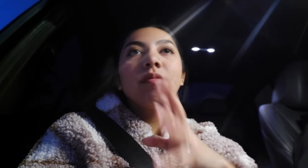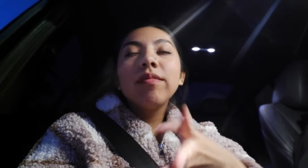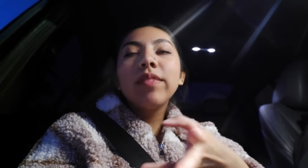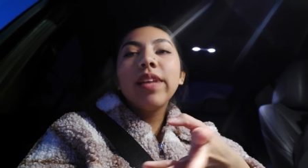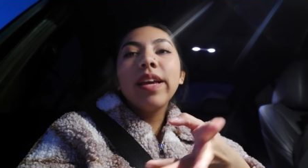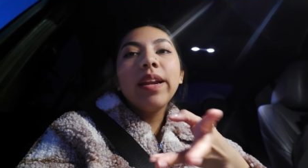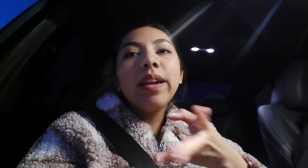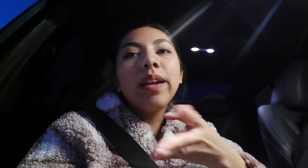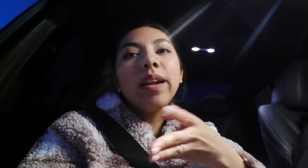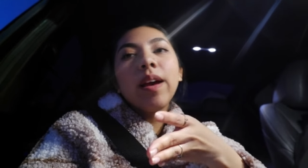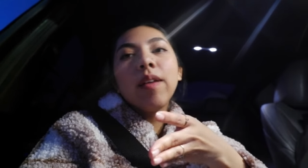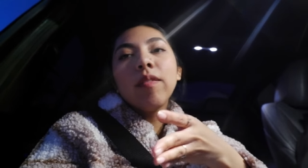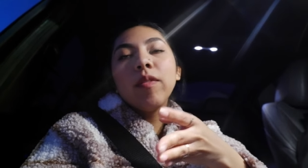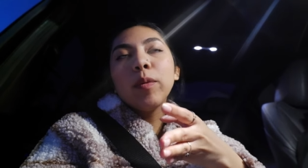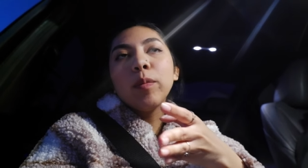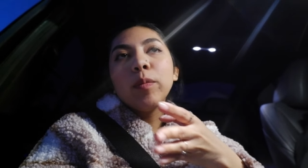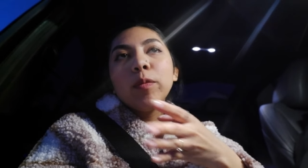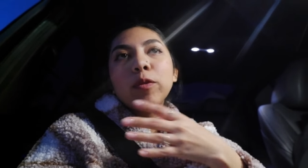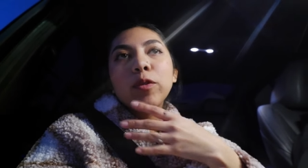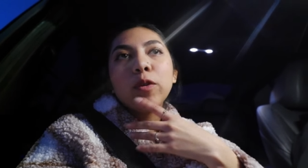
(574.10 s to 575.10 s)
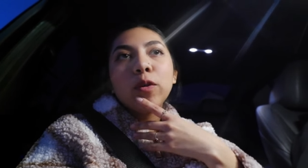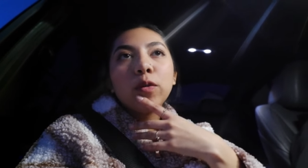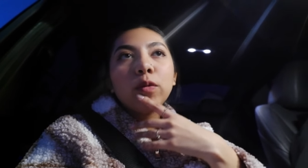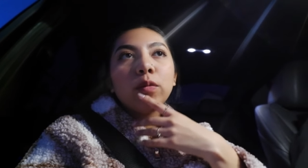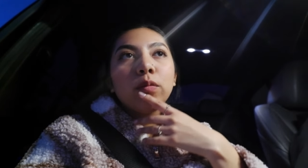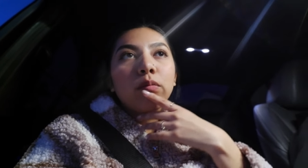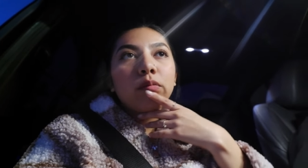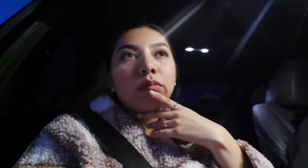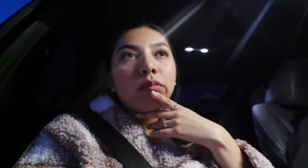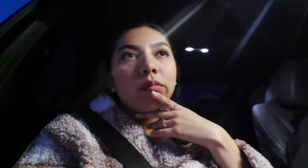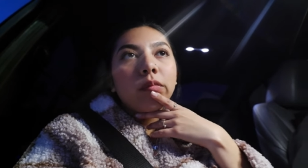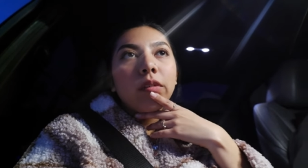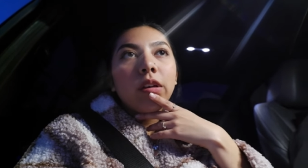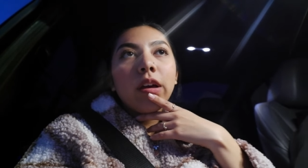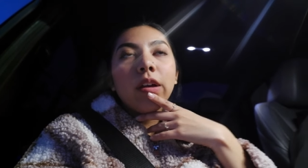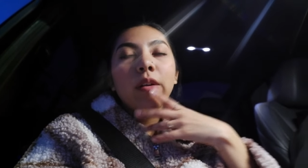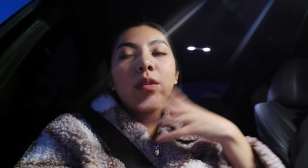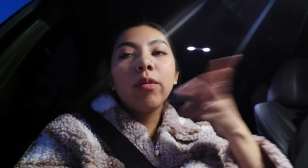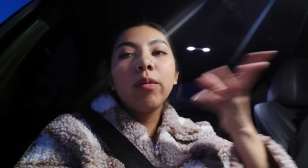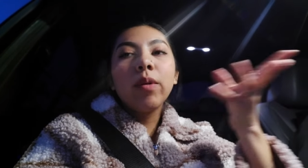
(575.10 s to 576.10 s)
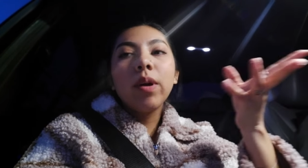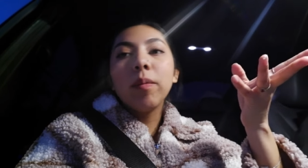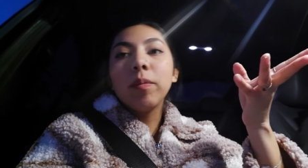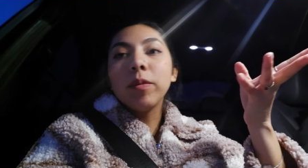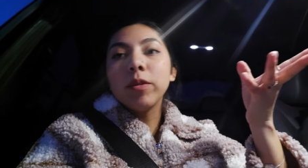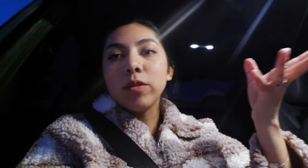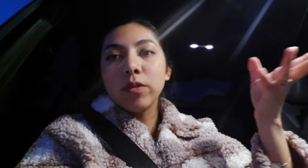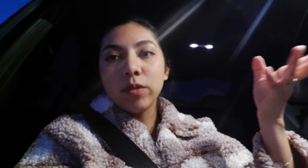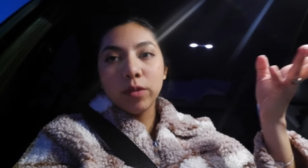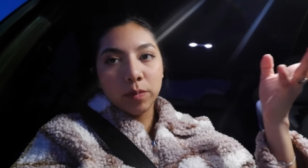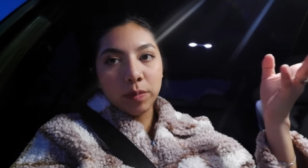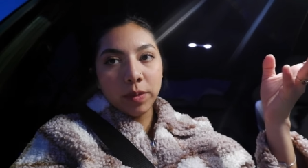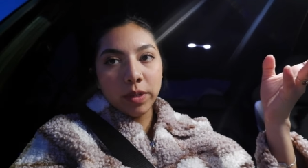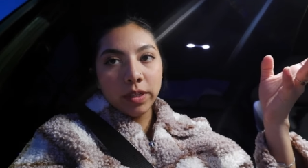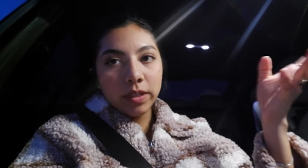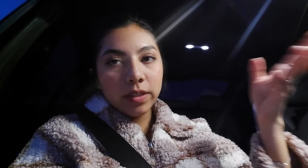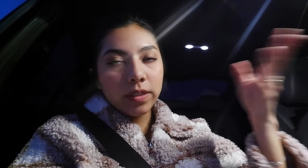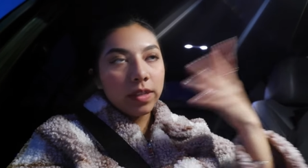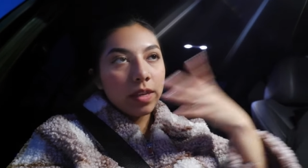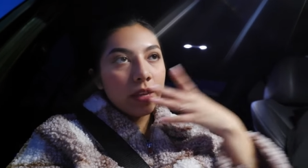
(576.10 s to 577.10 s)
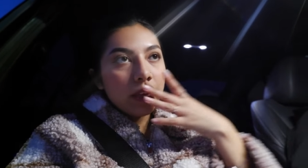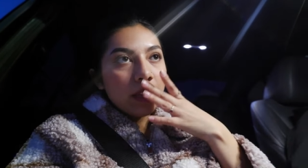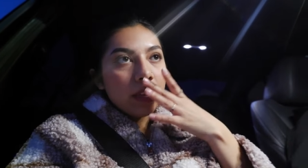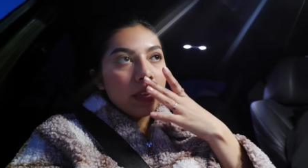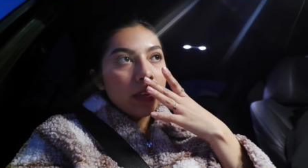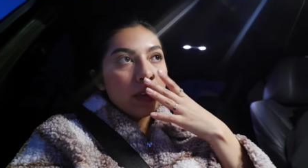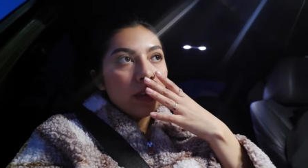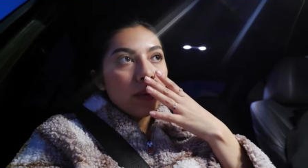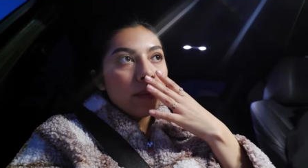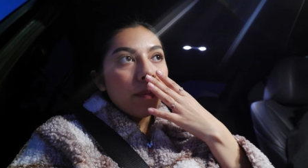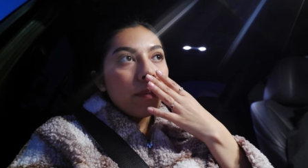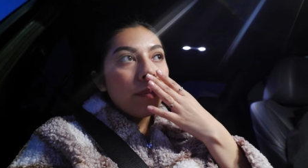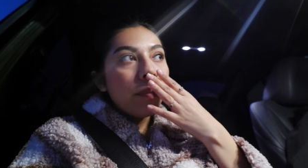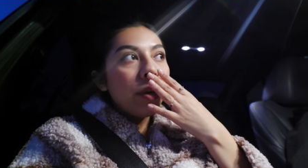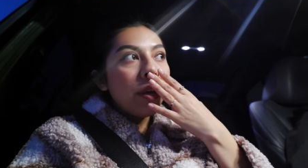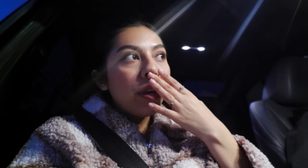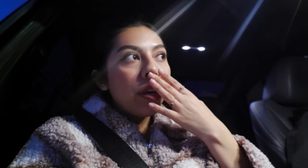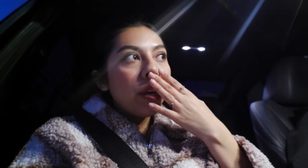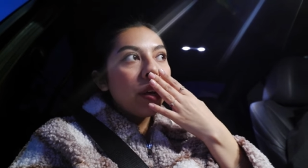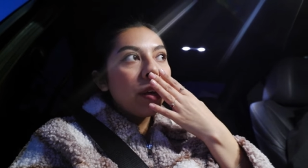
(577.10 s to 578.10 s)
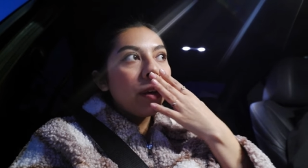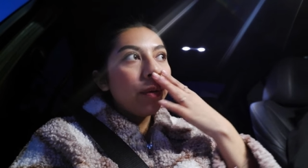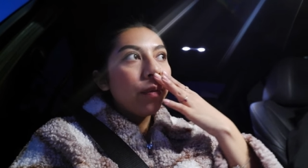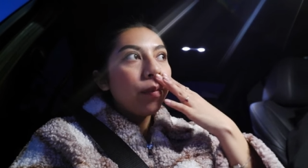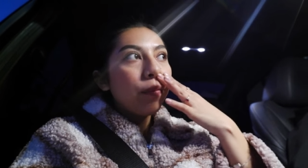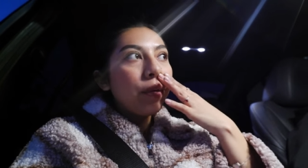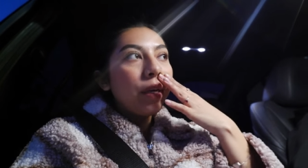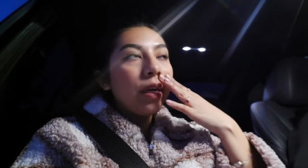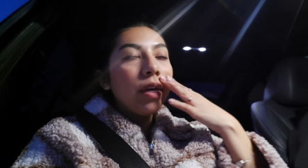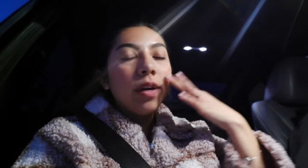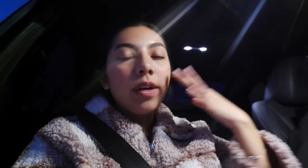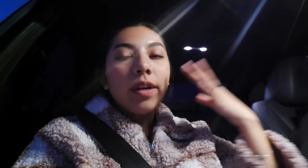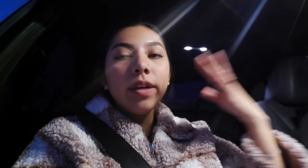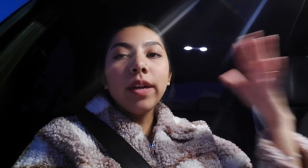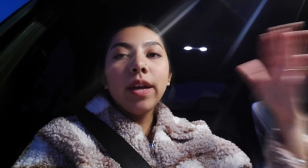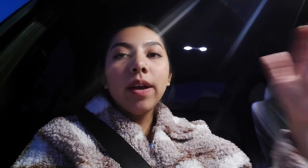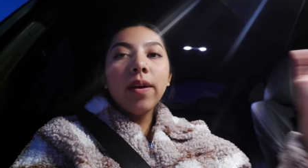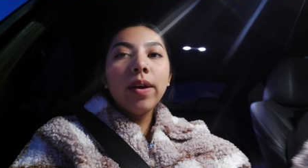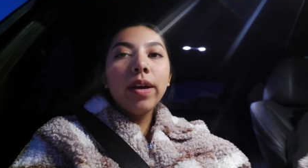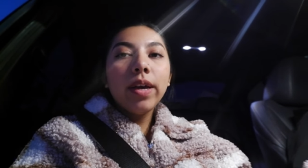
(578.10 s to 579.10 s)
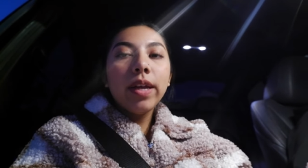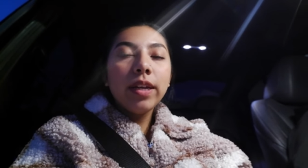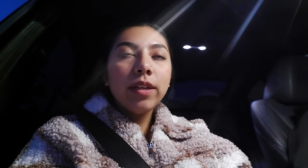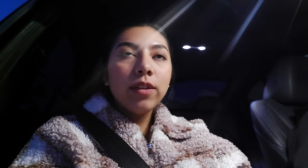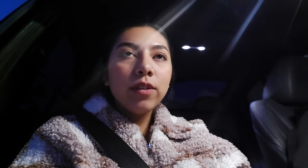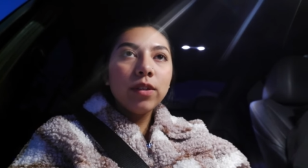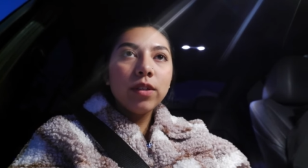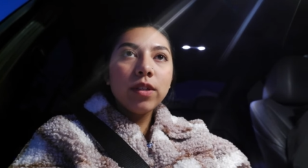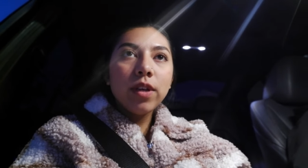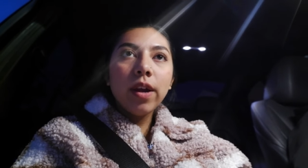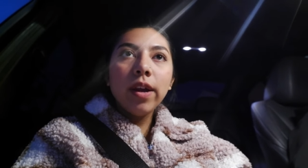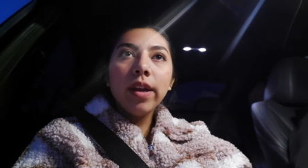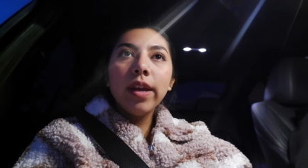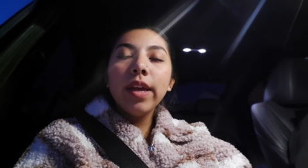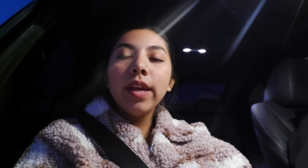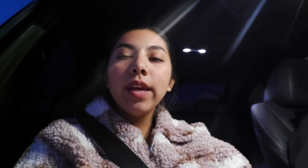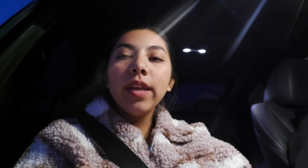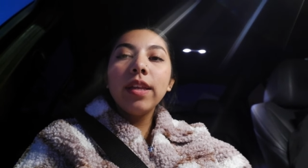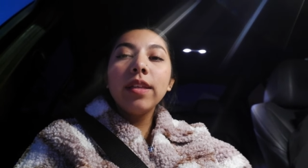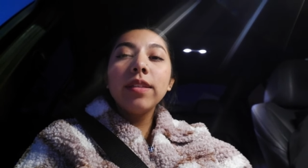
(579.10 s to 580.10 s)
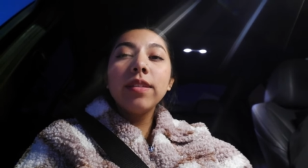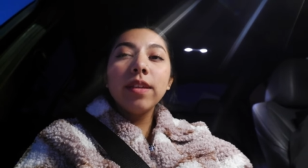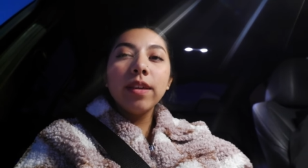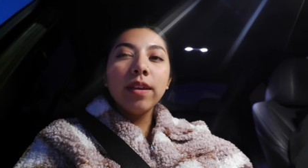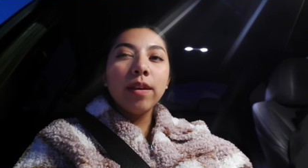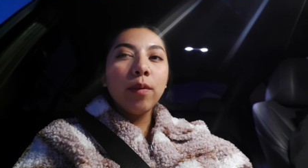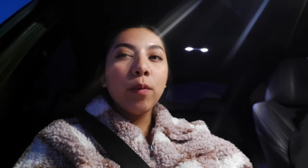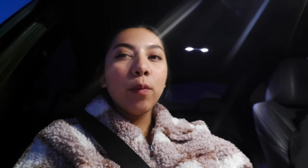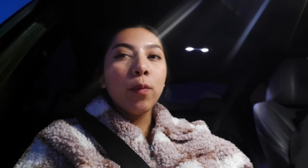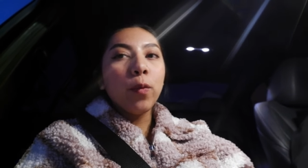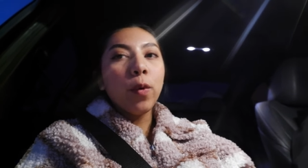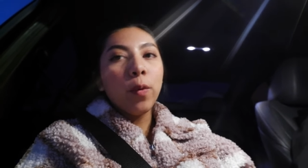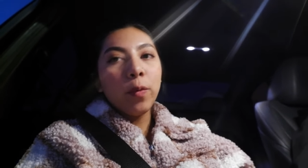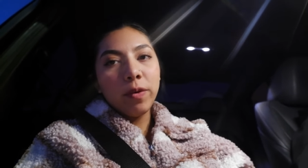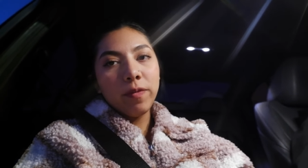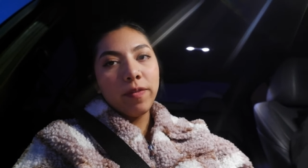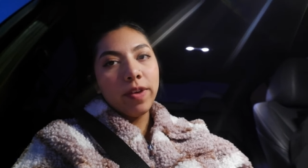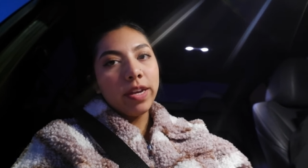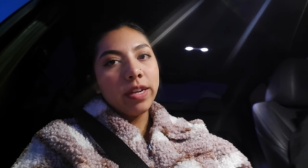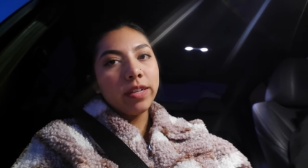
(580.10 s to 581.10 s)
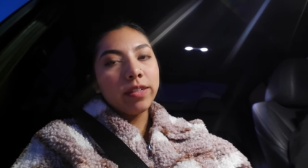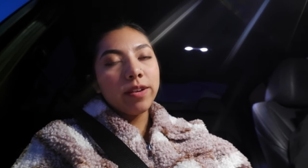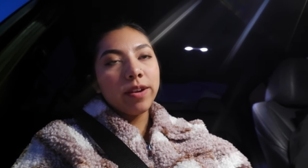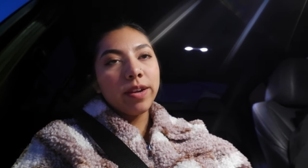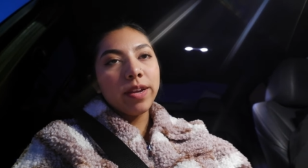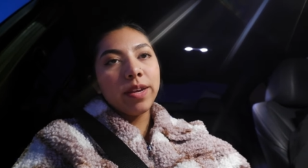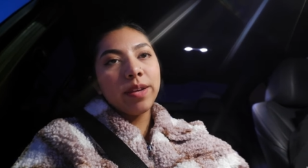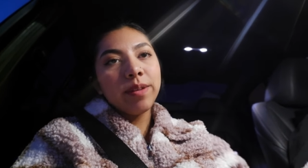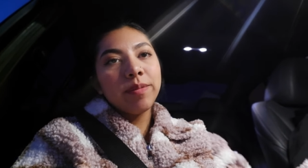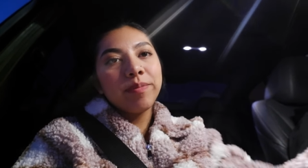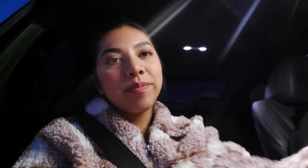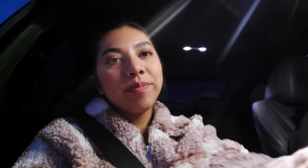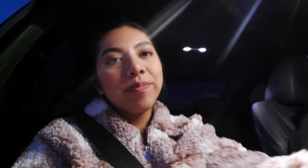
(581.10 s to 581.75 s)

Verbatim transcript: didn't have them, so I don't know what happened to those books. But we are now headed to Target. Let's see what we find at Target.